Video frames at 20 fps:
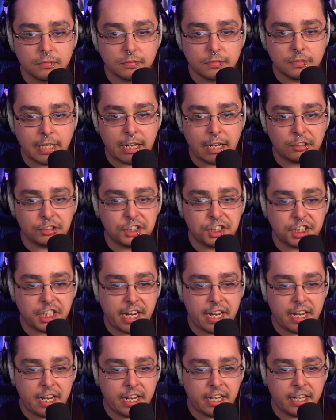Now
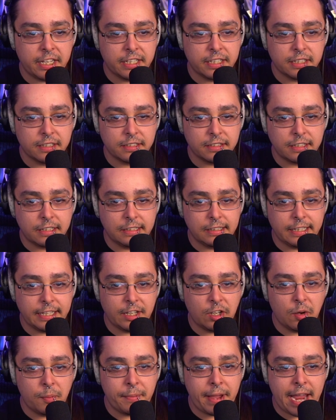Jey, the
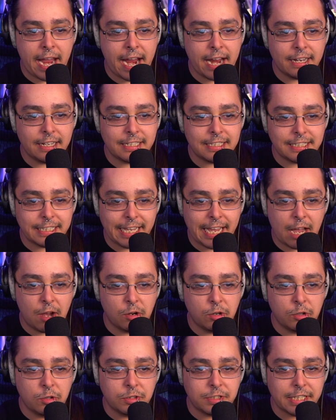legal man. Let's see how
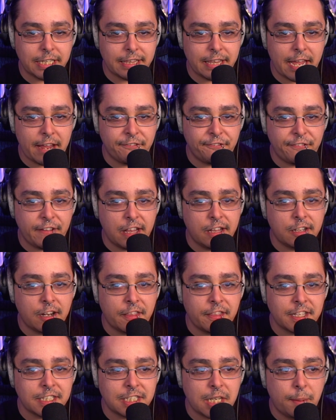Usi they feeling on
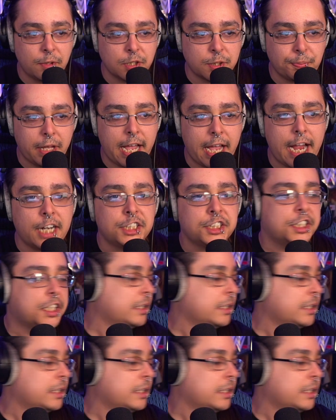this double splash.